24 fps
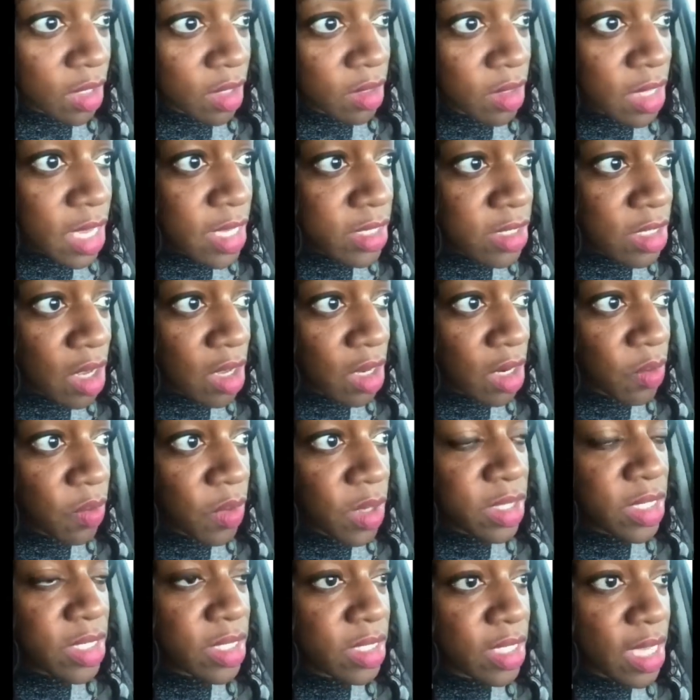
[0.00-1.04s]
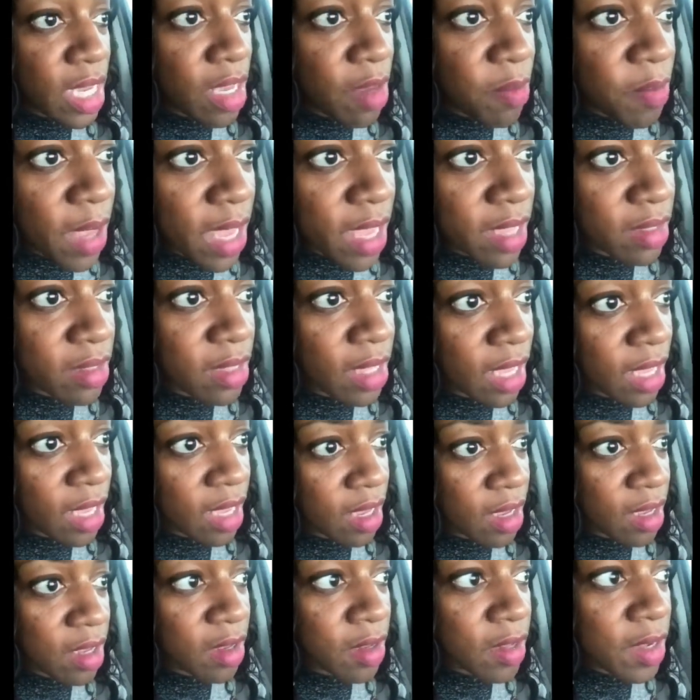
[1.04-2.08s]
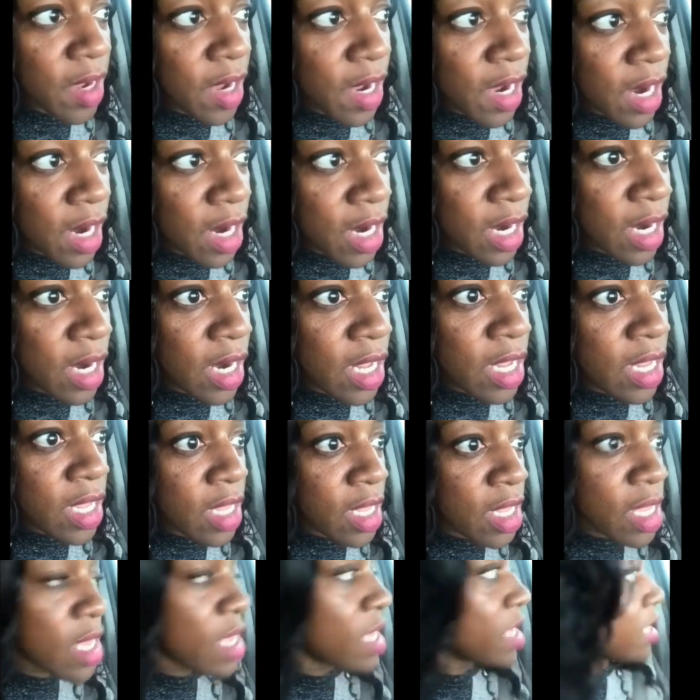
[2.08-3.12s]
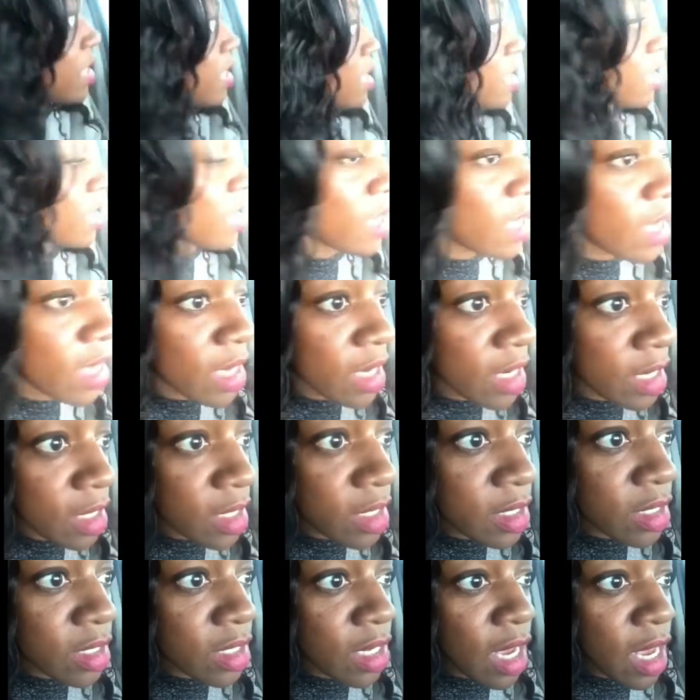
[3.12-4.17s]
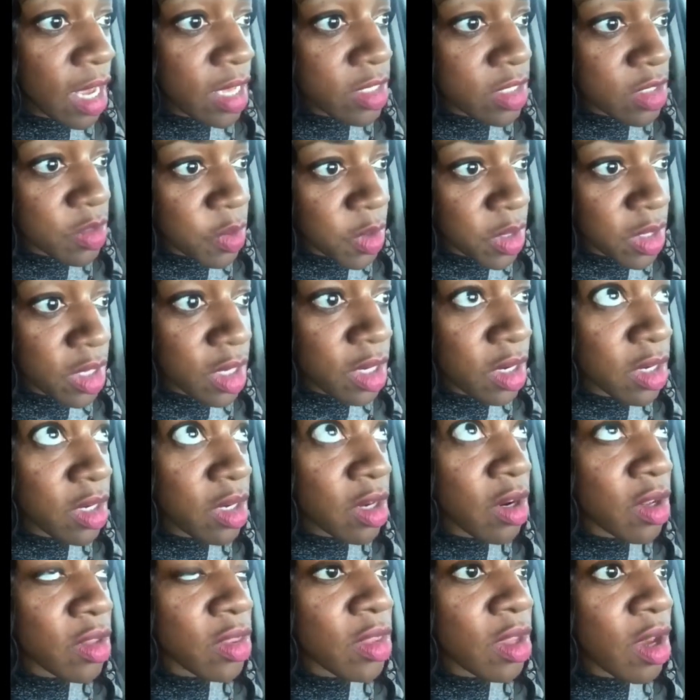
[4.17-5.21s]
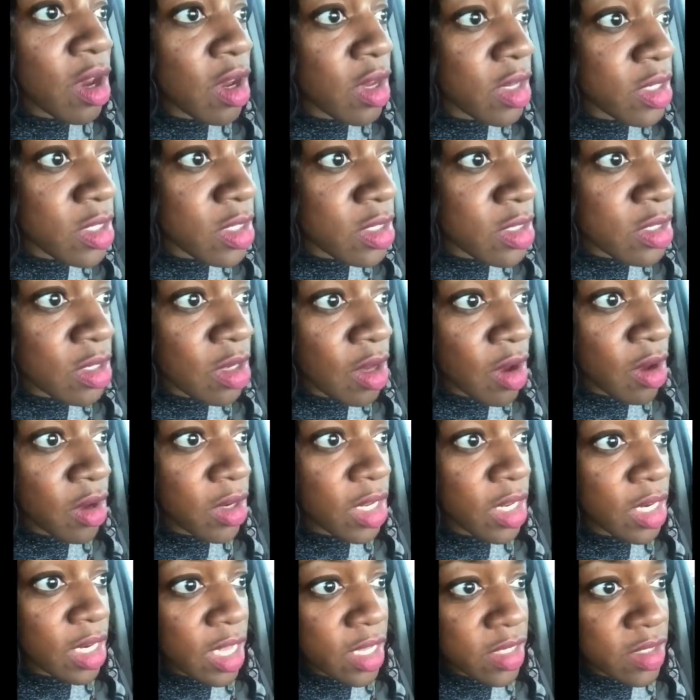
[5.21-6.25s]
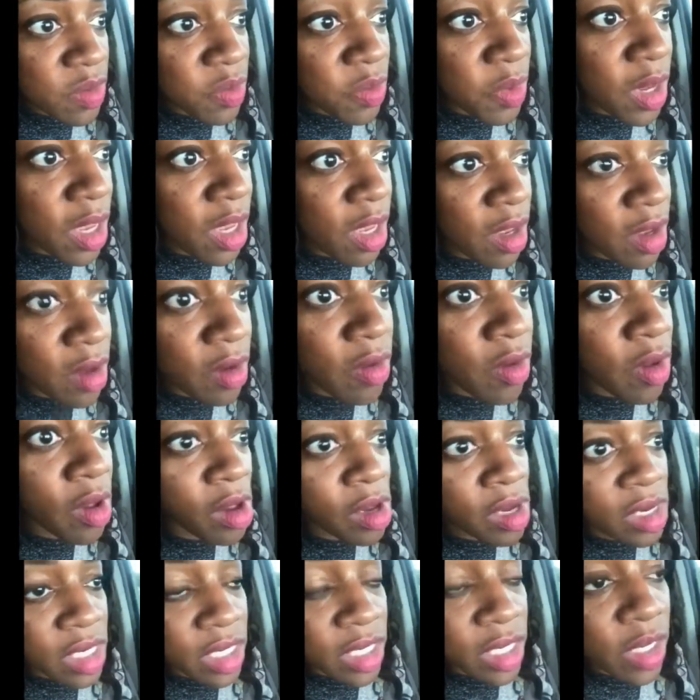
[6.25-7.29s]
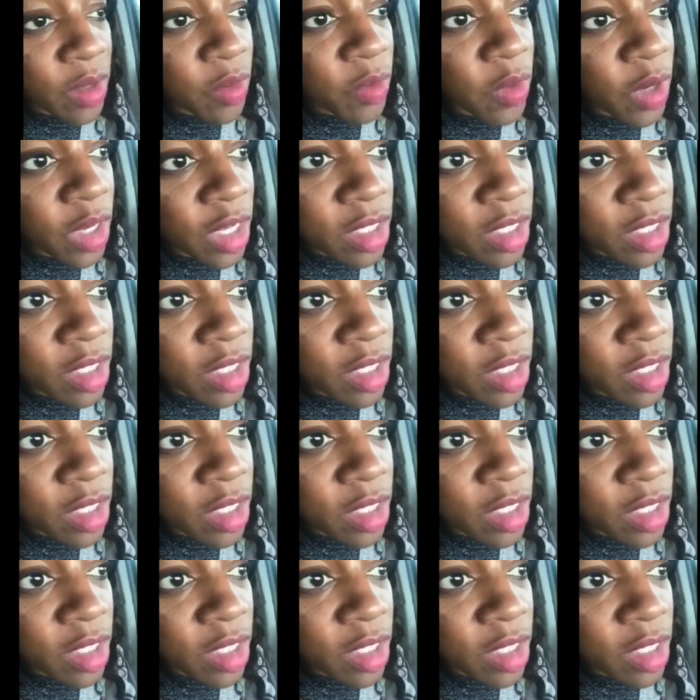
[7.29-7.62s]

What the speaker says: that's all I want to say about that, and I just want to hear your thoughts on it as well, and